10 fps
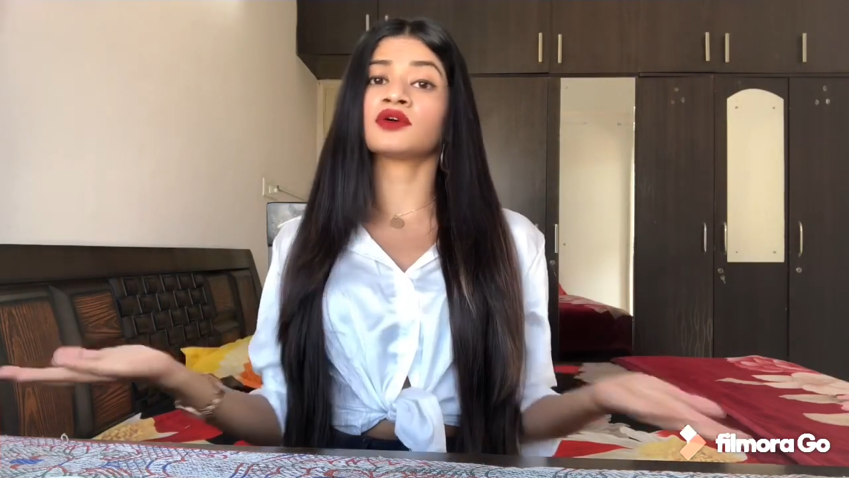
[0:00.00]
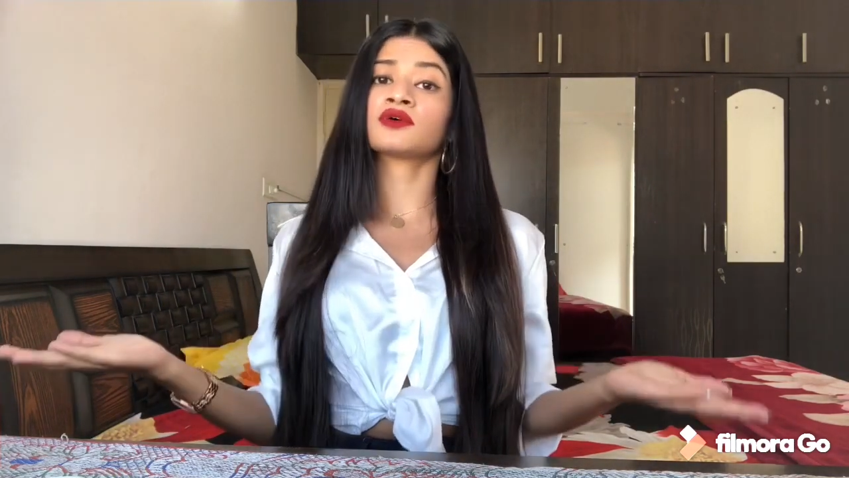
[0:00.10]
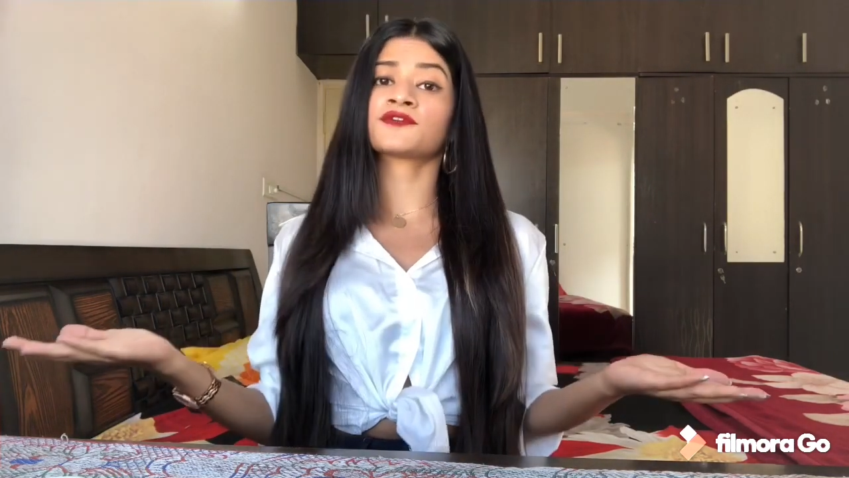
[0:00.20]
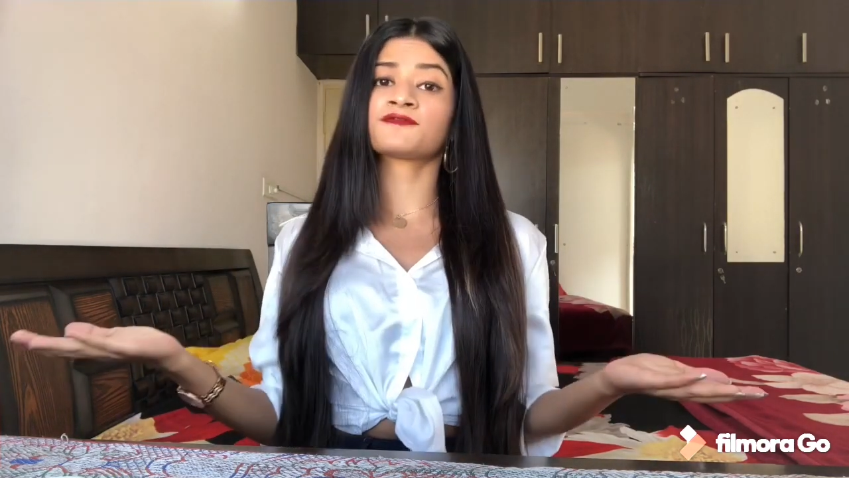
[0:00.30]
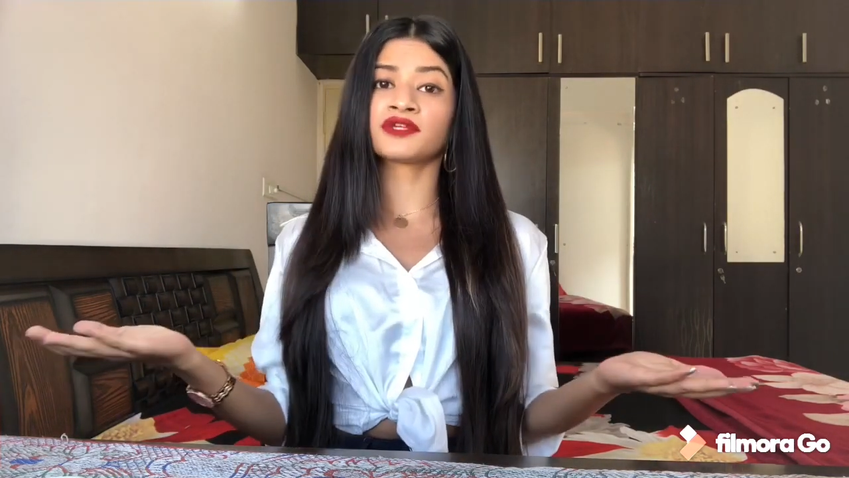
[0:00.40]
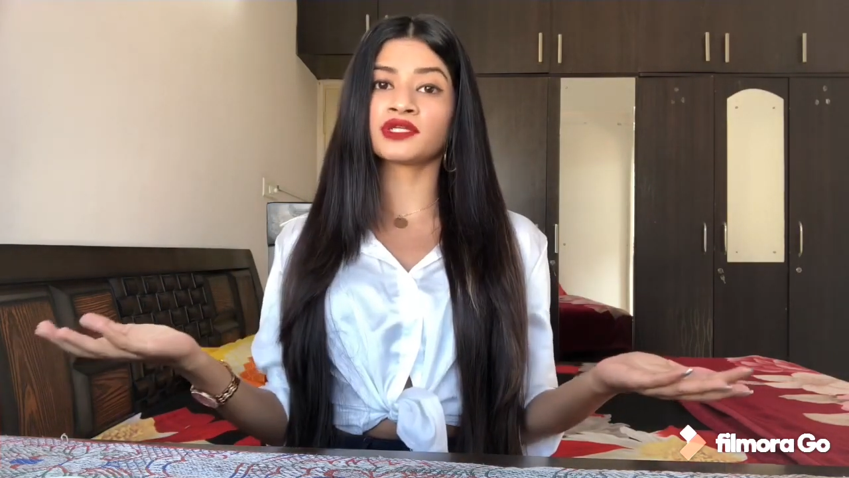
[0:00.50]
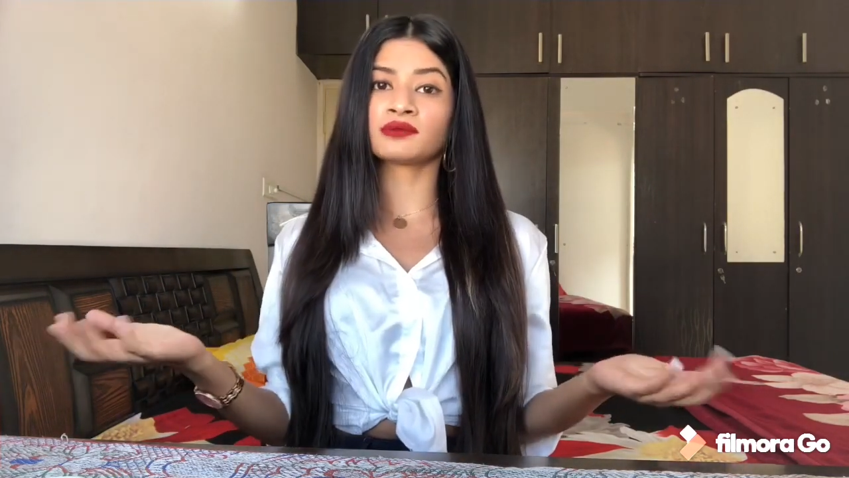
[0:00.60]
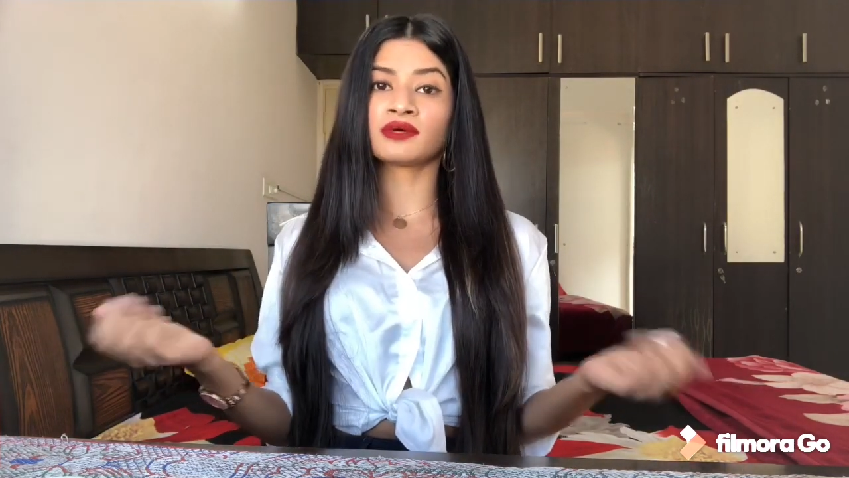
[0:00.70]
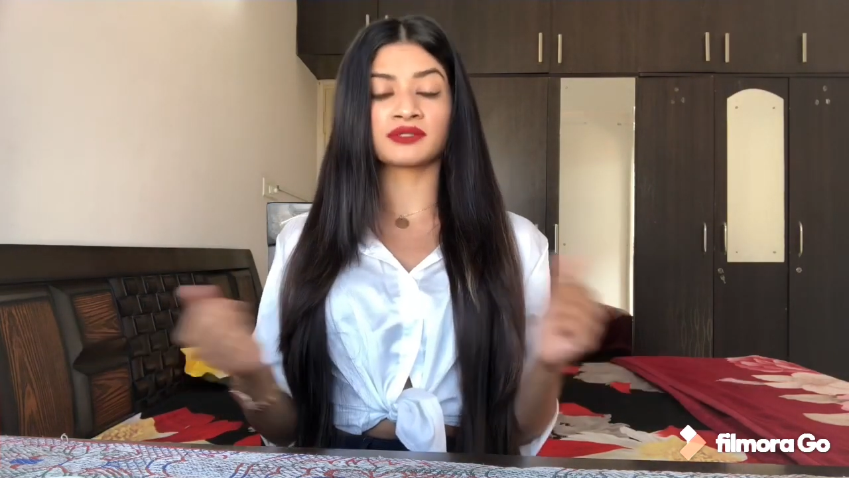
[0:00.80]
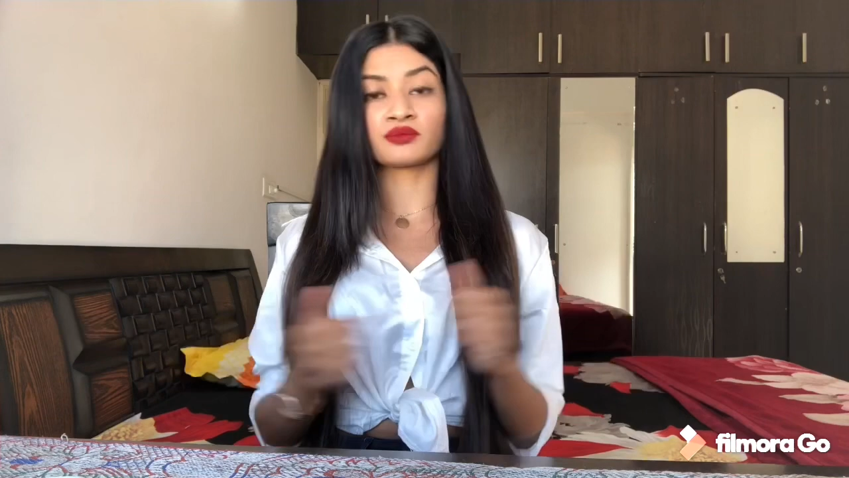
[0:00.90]
go good for
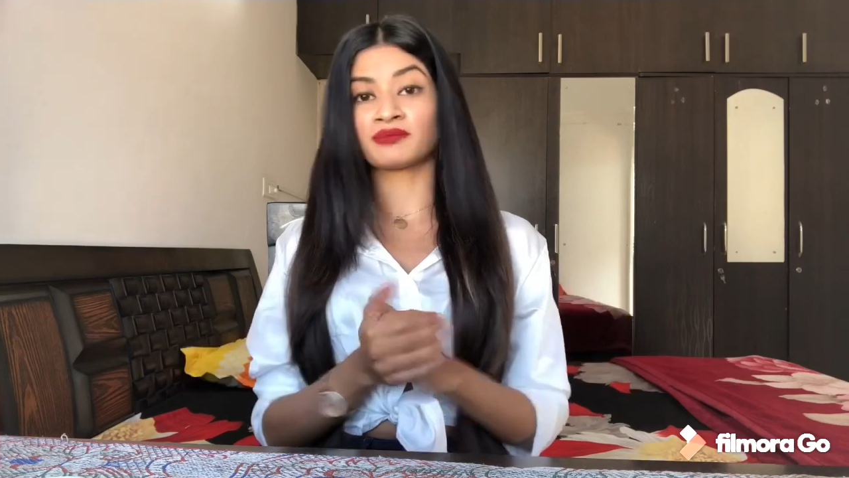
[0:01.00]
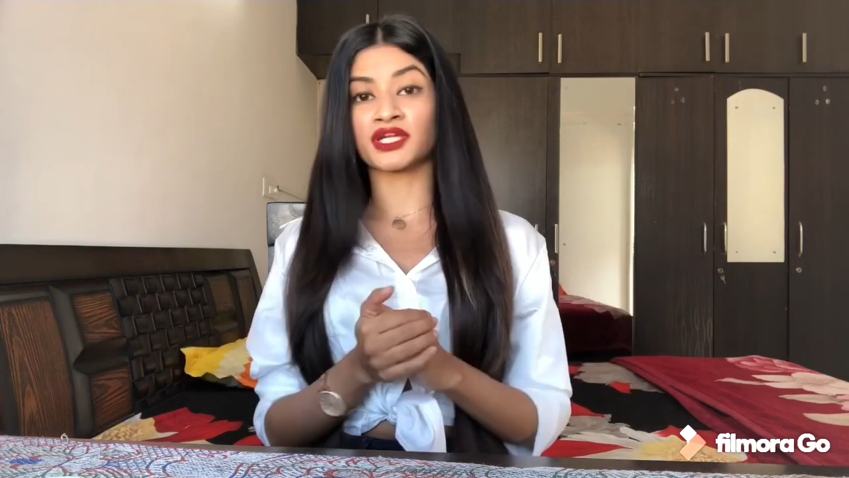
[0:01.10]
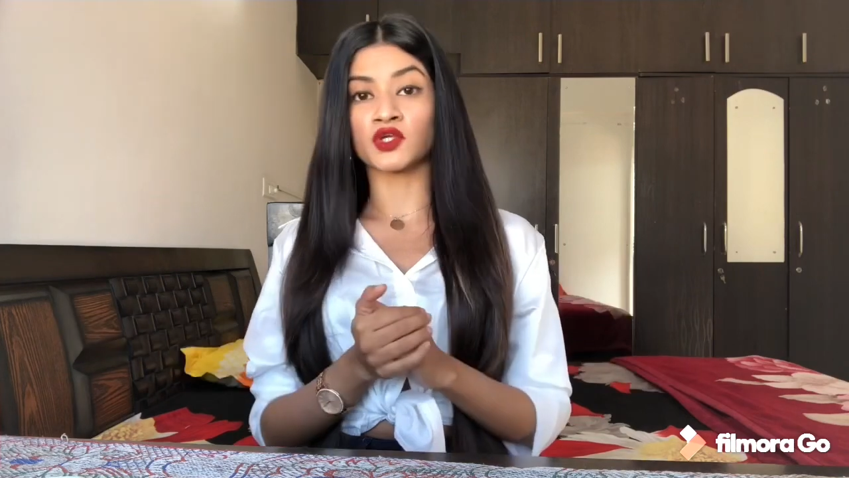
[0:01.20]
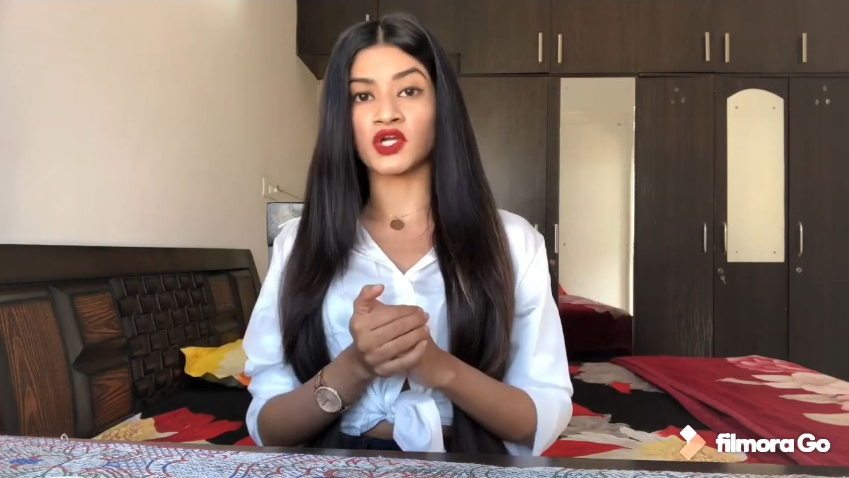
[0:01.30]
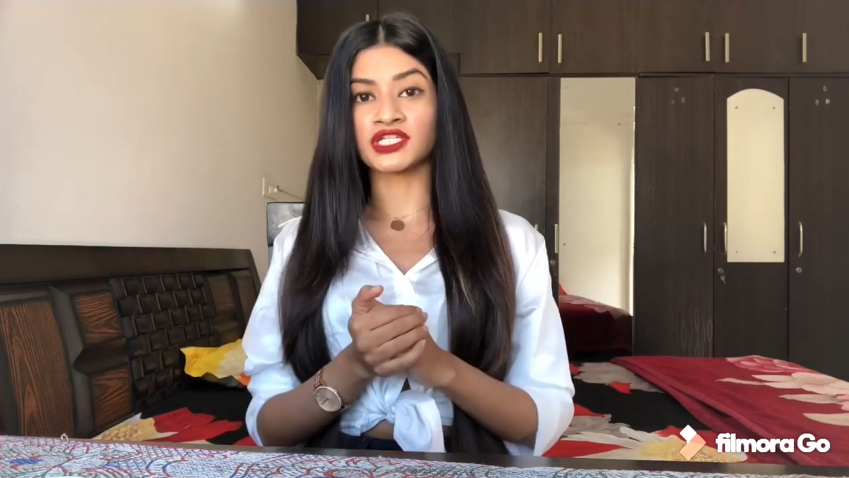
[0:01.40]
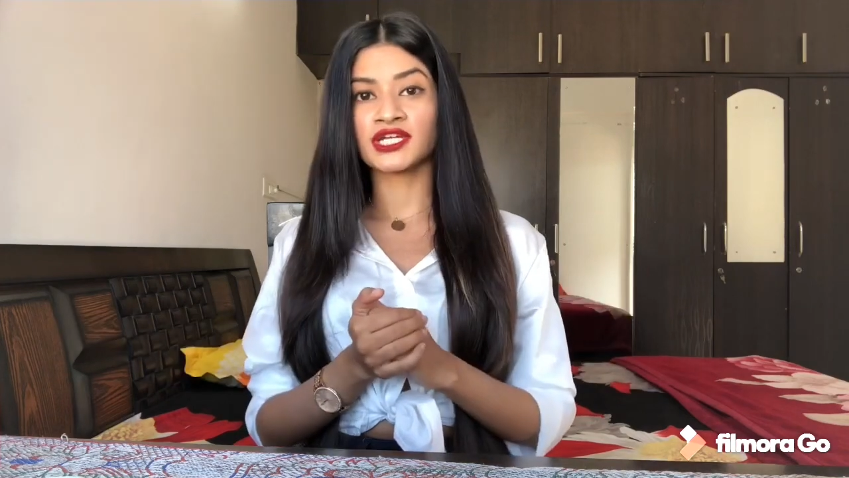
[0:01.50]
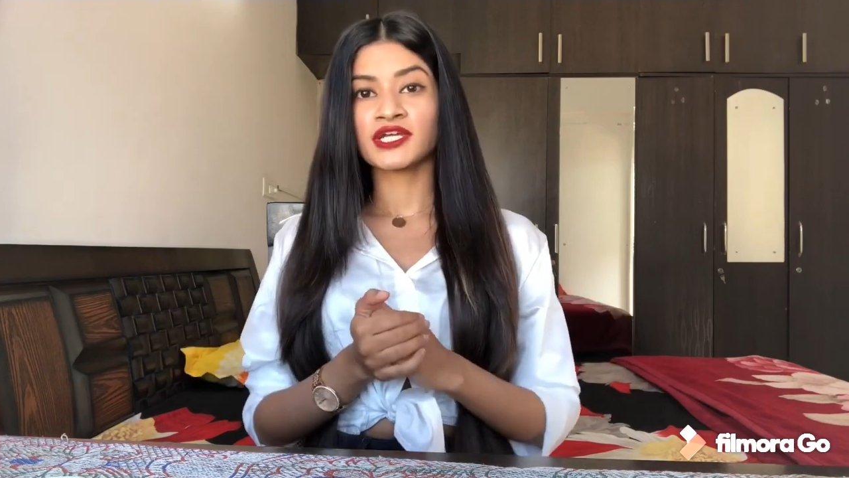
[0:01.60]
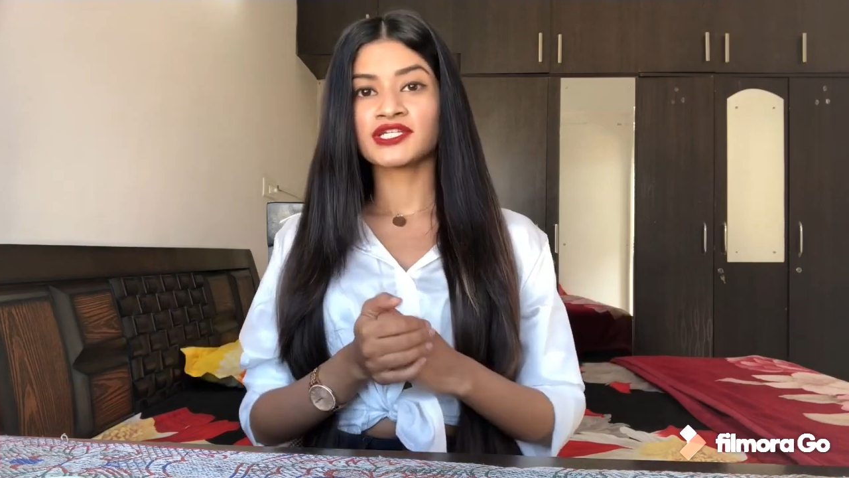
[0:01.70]
you or it may not.